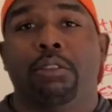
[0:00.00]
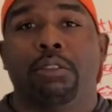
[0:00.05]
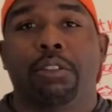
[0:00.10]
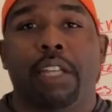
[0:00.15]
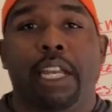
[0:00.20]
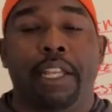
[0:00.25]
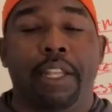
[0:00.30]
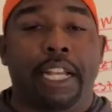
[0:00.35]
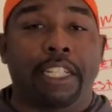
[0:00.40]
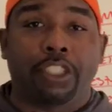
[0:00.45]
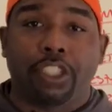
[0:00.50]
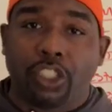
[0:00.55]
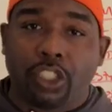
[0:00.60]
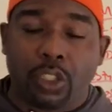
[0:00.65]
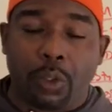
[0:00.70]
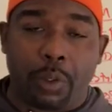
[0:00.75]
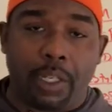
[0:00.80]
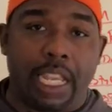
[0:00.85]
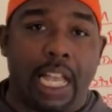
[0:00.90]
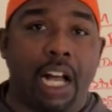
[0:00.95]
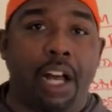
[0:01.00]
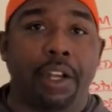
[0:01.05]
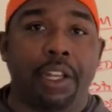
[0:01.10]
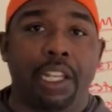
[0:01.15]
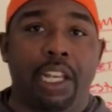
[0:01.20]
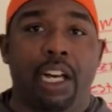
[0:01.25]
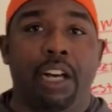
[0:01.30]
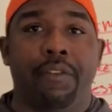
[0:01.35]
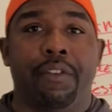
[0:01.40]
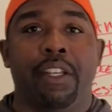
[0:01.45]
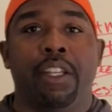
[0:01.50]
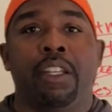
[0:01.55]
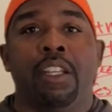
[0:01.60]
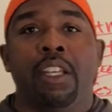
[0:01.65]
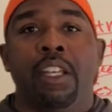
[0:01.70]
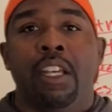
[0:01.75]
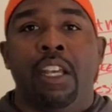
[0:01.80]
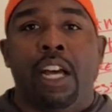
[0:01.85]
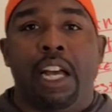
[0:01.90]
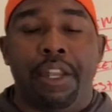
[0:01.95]
Okay, that's just the reality of it.
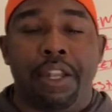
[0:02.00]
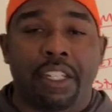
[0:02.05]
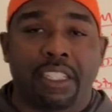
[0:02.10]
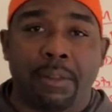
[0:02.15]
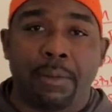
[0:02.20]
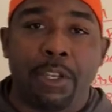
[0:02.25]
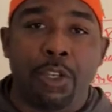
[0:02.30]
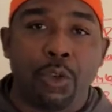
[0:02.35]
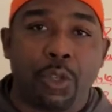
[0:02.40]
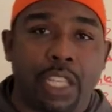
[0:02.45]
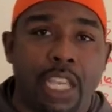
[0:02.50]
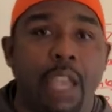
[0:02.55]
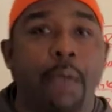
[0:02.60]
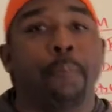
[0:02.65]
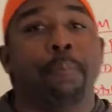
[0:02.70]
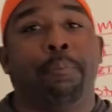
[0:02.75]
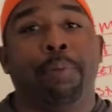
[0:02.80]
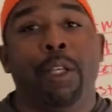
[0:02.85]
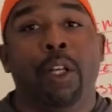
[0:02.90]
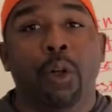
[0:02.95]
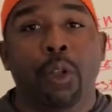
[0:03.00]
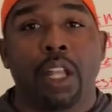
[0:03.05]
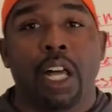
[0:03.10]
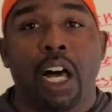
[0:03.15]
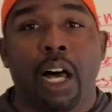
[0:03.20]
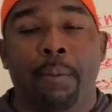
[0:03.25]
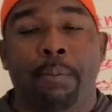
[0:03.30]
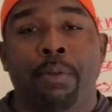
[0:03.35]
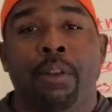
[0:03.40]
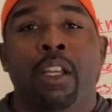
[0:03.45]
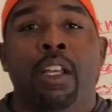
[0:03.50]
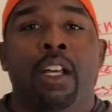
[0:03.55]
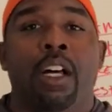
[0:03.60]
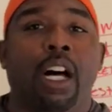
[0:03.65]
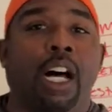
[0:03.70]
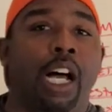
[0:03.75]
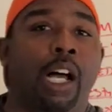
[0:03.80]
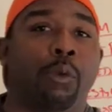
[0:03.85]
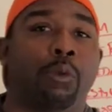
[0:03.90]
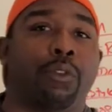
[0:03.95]
It doesn't mean you can't build up
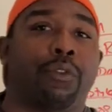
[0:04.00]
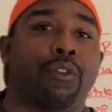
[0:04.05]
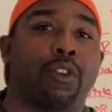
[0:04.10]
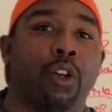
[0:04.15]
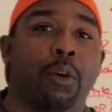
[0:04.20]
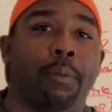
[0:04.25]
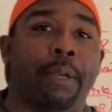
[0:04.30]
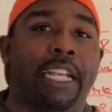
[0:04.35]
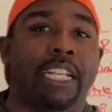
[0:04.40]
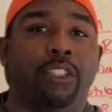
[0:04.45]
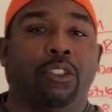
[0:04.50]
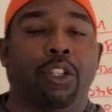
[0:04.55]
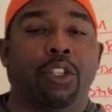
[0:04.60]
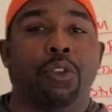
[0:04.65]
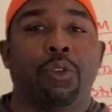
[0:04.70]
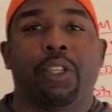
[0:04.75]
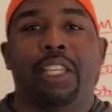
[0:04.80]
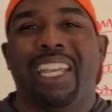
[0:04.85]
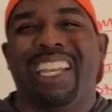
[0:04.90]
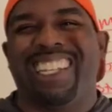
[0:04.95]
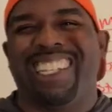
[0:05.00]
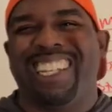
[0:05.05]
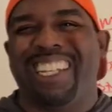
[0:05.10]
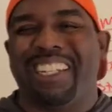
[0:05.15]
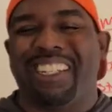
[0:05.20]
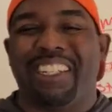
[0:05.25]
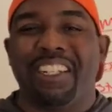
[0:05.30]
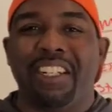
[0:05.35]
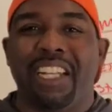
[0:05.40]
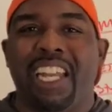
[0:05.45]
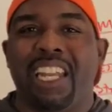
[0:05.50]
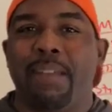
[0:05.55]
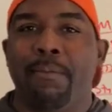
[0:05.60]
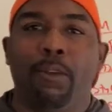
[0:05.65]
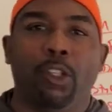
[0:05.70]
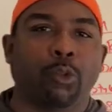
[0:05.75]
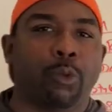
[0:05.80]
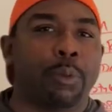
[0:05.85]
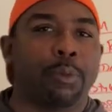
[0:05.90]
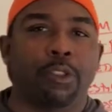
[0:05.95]
referral base or you can't get good at it.
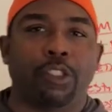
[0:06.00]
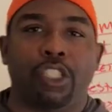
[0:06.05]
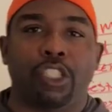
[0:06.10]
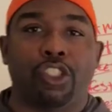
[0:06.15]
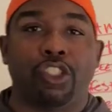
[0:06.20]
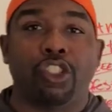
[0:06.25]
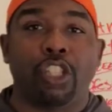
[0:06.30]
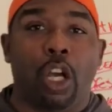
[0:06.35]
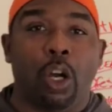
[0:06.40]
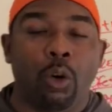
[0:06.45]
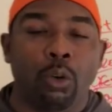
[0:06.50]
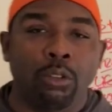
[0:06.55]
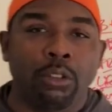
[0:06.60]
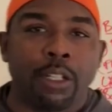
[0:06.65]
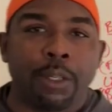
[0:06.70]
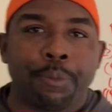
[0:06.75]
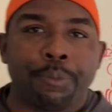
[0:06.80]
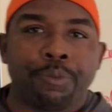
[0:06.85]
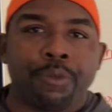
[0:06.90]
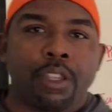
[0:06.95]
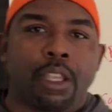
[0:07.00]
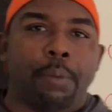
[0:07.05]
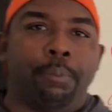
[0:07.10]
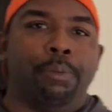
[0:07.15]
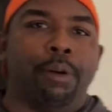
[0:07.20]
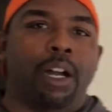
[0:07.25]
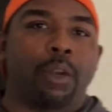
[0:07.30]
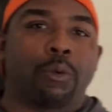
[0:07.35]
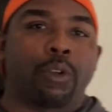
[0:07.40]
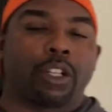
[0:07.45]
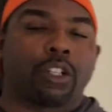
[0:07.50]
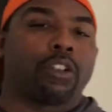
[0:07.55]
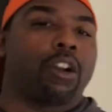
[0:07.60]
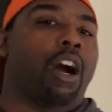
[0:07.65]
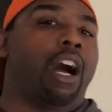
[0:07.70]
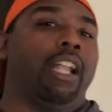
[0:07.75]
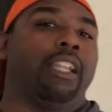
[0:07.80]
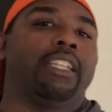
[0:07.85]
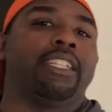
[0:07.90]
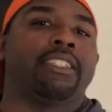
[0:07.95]
Most people just don't. But
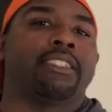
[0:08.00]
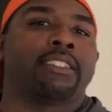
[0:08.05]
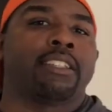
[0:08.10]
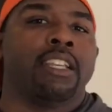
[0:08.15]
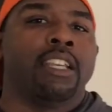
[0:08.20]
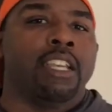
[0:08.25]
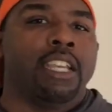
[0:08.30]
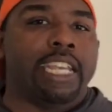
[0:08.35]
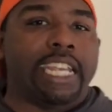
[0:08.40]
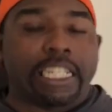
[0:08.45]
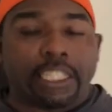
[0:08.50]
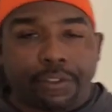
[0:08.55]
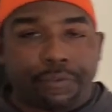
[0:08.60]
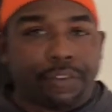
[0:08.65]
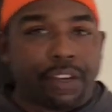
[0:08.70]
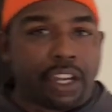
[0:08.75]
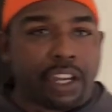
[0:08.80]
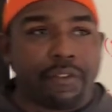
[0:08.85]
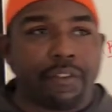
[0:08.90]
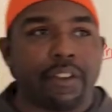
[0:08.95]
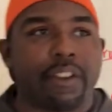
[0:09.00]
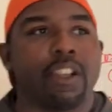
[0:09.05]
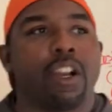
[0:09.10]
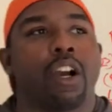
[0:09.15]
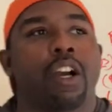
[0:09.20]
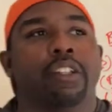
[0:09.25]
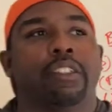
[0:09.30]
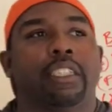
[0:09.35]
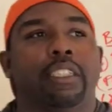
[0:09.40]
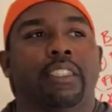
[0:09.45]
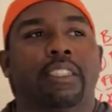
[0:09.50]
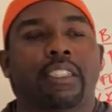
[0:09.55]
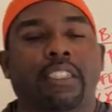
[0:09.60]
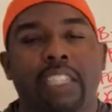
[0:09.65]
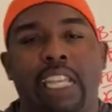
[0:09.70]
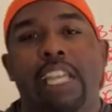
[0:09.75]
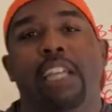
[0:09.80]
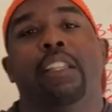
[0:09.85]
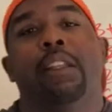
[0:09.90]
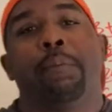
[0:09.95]
regardless, it's very, very hard to
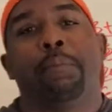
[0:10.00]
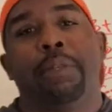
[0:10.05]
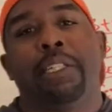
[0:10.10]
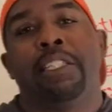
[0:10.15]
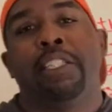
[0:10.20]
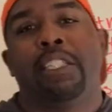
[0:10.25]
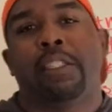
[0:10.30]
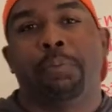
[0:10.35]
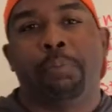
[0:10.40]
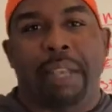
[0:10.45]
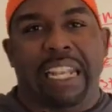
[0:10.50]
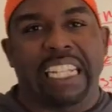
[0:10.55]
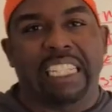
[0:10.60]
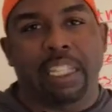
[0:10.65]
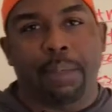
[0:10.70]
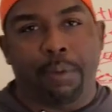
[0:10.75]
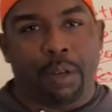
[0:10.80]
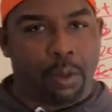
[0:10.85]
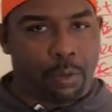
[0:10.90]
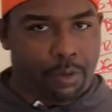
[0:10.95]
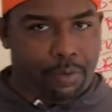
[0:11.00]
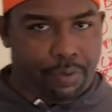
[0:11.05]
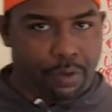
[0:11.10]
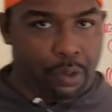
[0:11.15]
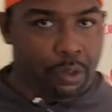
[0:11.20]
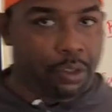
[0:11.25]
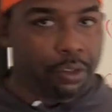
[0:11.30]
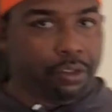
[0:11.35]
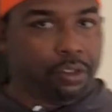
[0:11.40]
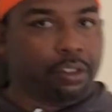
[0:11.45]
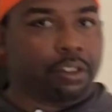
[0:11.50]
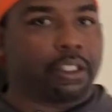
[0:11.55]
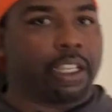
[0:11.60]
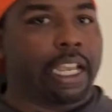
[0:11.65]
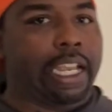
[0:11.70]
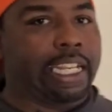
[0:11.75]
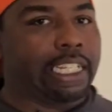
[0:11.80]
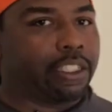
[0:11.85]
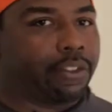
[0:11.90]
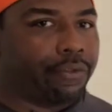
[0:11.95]
scale a business based upon referrals.
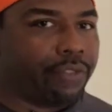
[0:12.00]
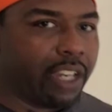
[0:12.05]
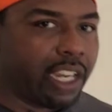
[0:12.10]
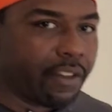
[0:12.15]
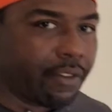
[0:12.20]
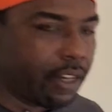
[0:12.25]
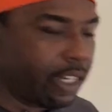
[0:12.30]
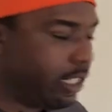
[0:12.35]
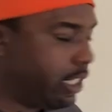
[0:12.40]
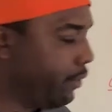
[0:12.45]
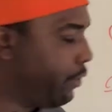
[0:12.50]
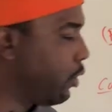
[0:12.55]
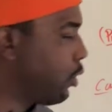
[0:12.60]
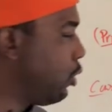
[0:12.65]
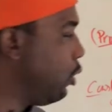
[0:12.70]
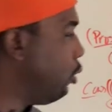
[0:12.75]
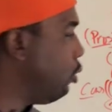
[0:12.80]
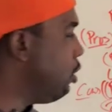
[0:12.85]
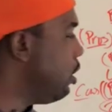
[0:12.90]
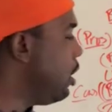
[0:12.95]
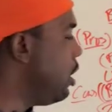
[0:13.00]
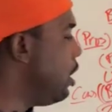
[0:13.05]
Okay, it's very, very difficult.